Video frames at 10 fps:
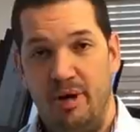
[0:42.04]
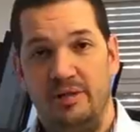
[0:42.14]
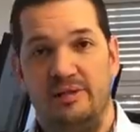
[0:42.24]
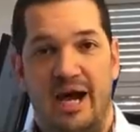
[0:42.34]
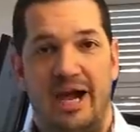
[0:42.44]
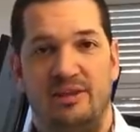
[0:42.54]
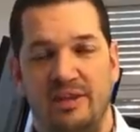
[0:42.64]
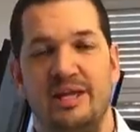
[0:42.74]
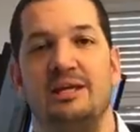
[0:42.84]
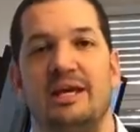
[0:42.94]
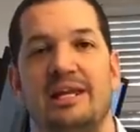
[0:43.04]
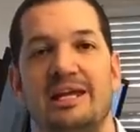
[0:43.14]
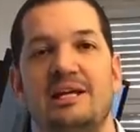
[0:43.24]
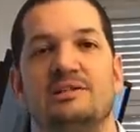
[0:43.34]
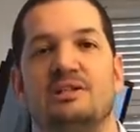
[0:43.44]
But I think it
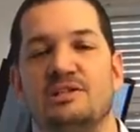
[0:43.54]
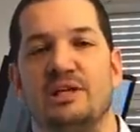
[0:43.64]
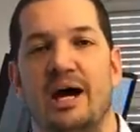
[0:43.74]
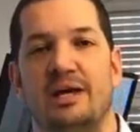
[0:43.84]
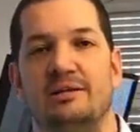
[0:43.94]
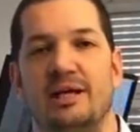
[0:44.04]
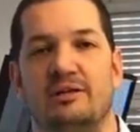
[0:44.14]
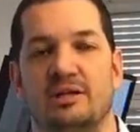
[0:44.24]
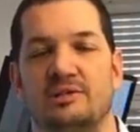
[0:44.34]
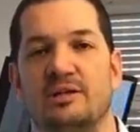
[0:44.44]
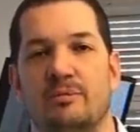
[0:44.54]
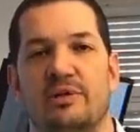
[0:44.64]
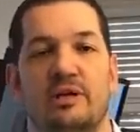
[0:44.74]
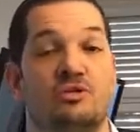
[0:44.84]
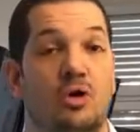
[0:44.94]
is a sign that
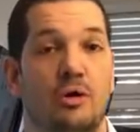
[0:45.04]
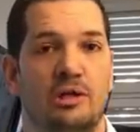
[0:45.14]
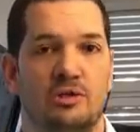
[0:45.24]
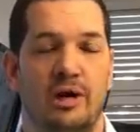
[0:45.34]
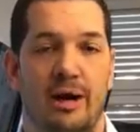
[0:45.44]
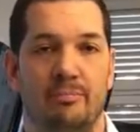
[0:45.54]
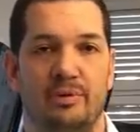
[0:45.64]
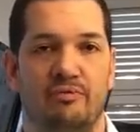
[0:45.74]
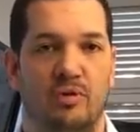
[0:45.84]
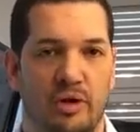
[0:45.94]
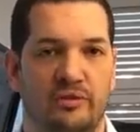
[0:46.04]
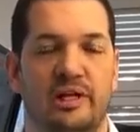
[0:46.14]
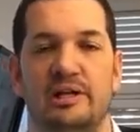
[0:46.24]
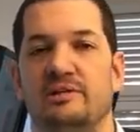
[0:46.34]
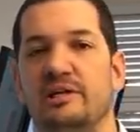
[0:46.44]
something is going to happen.
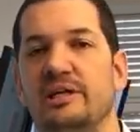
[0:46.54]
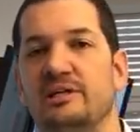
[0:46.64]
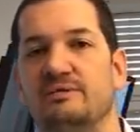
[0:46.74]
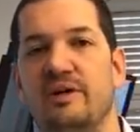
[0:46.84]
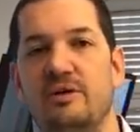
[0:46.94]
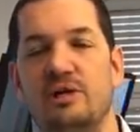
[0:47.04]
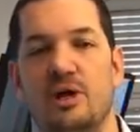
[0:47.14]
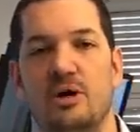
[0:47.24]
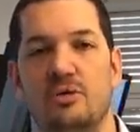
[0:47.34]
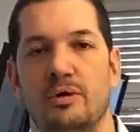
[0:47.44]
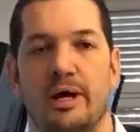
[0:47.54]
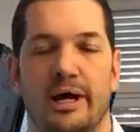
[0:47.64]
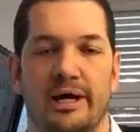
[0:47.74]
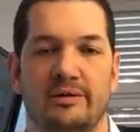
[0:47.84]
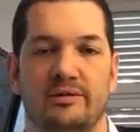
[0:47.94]
Volatility is very low
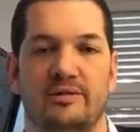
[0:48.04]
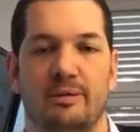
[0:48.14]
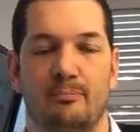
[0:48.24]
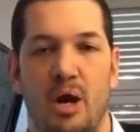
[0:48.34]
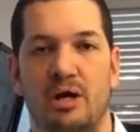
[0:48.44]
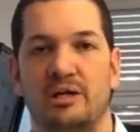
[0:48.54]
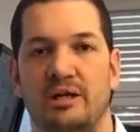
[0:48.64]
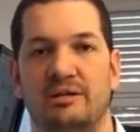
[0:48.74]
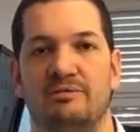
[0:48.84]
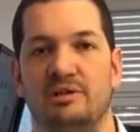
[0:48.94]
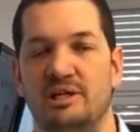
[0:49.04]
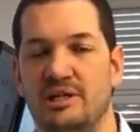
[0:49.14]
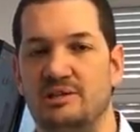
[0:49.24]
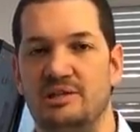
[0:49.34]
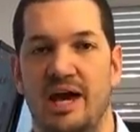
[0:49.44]
and market
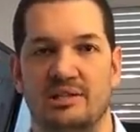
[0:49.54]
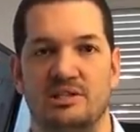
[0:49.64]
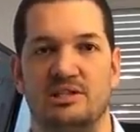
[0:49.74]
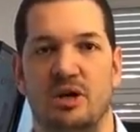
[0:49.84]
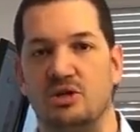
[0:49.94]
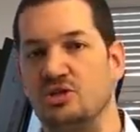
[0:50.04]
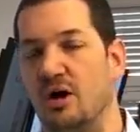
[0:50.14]
activities as such